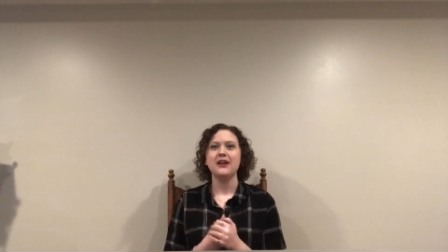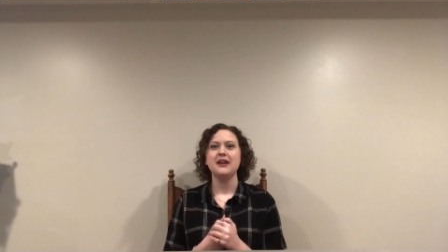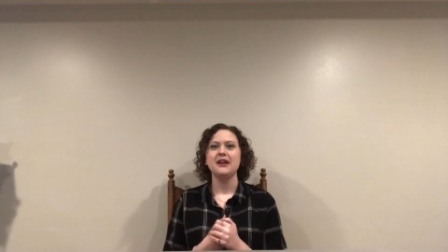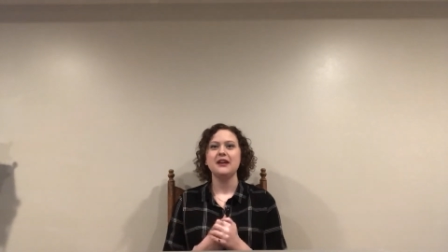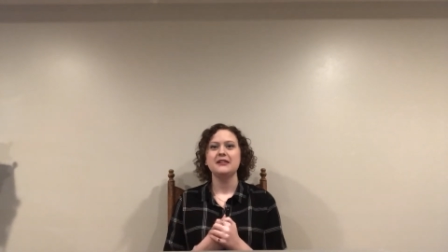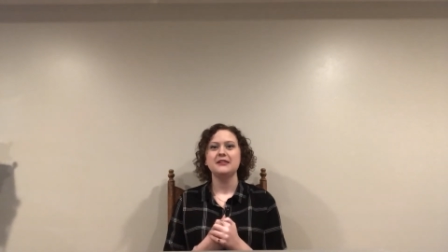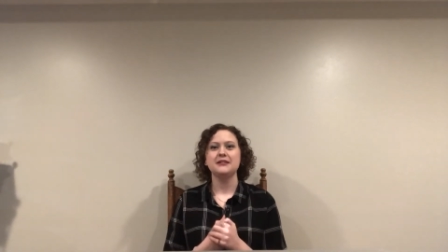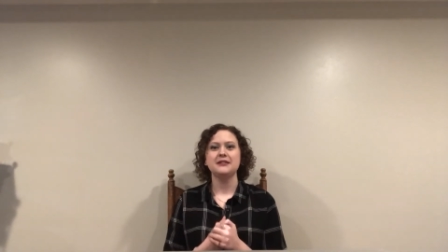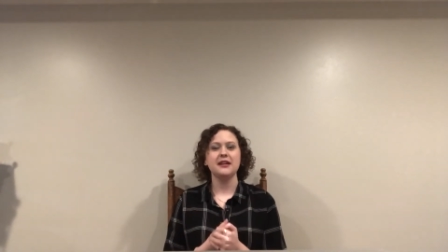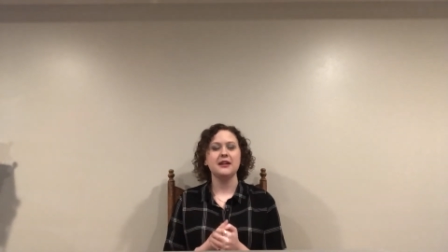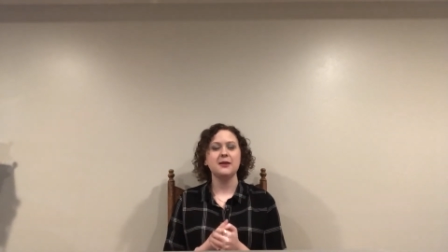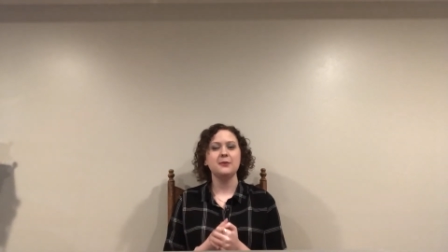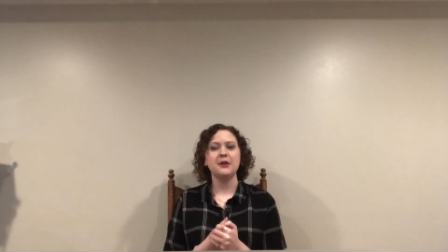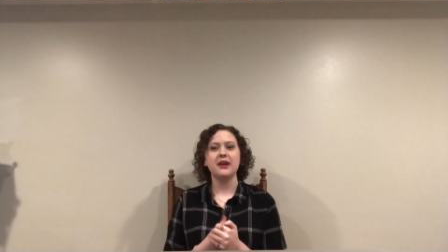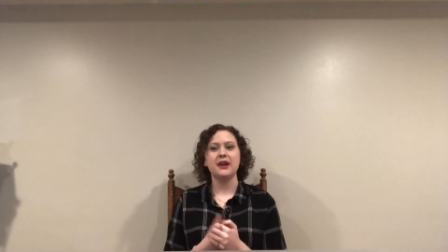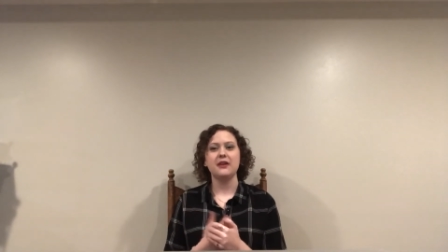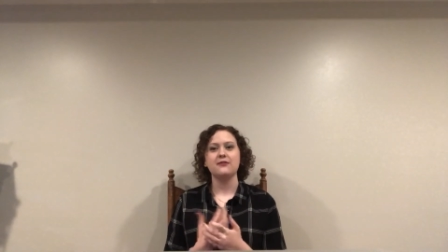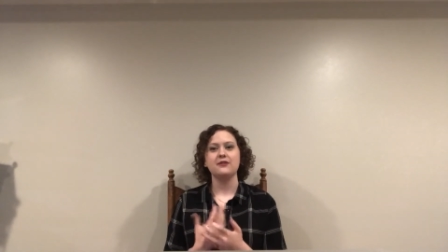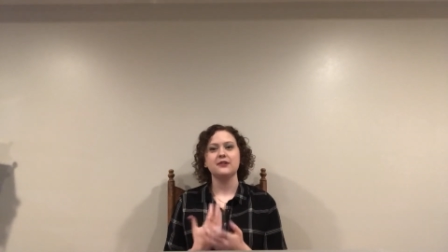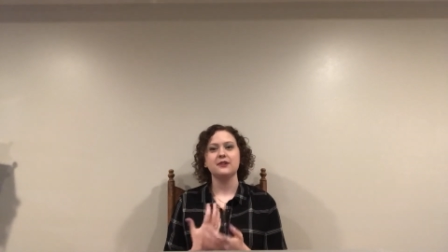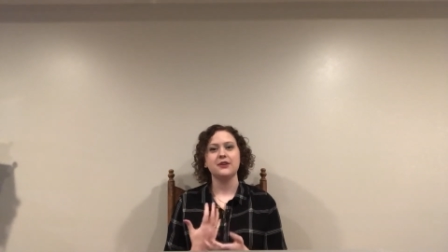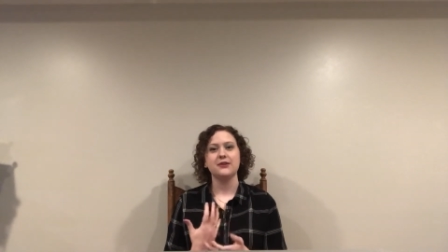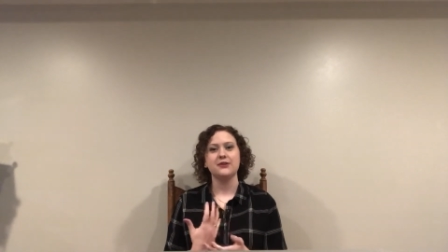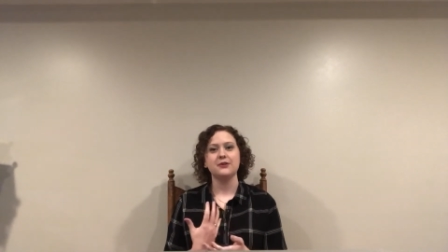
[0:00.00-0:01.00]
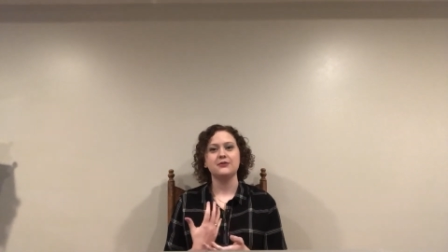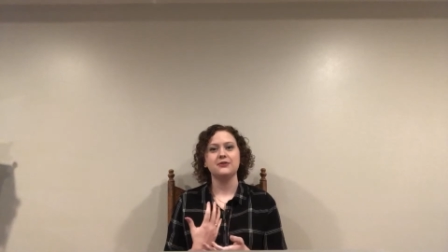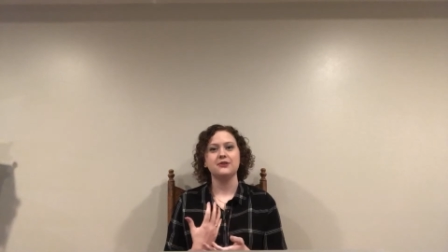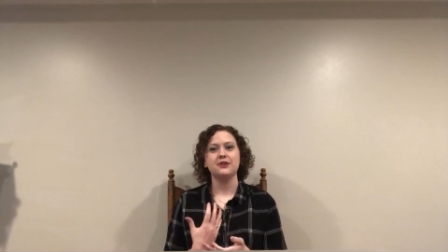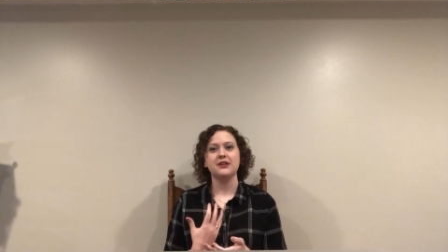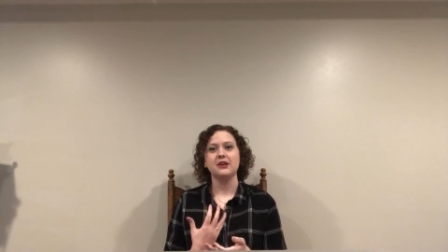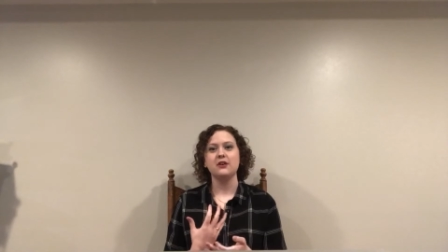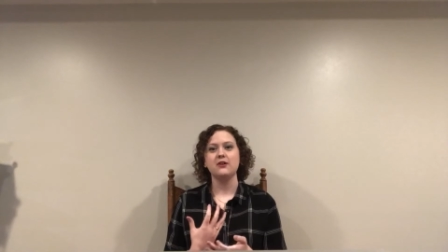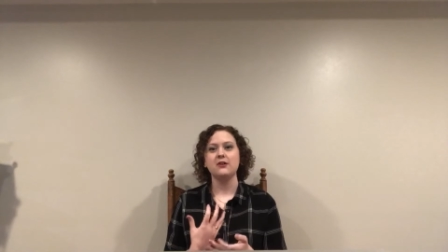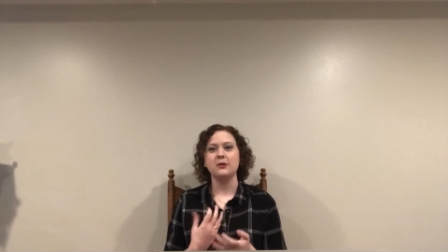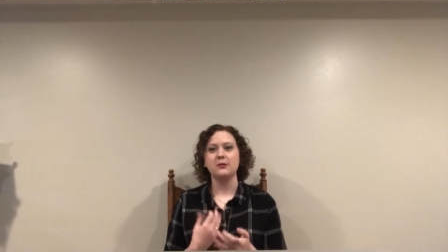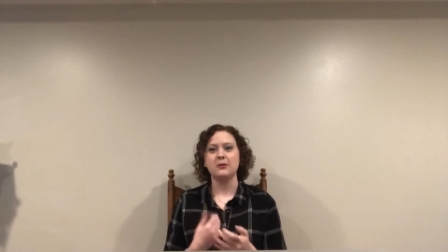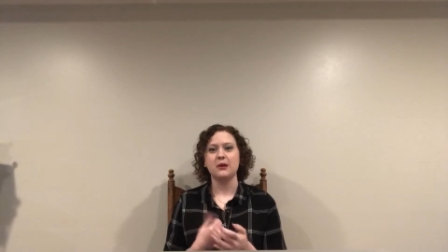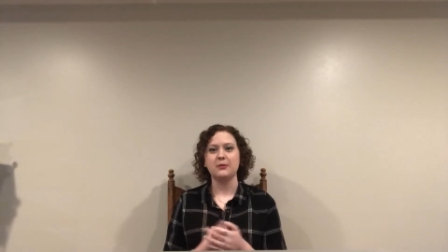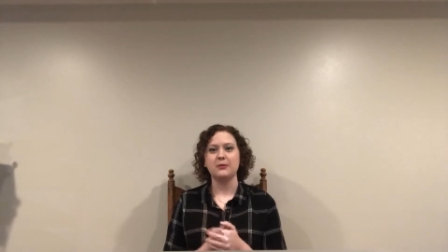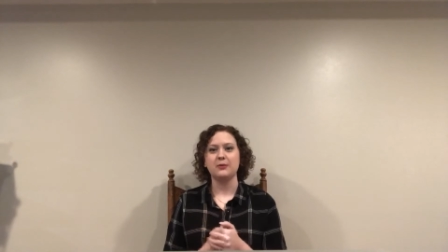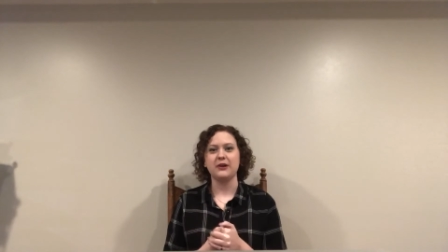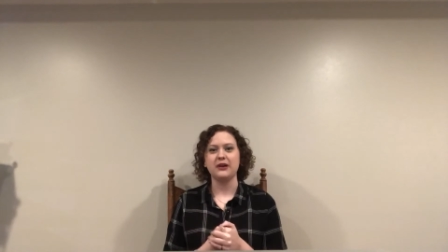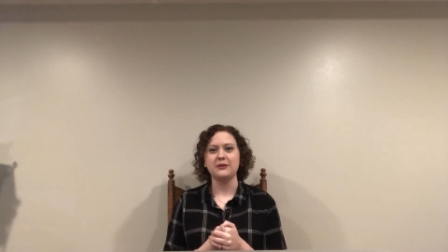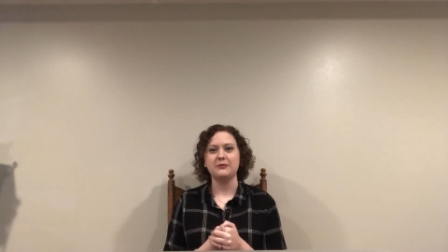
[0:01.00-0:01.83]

Today we have another video in my Pride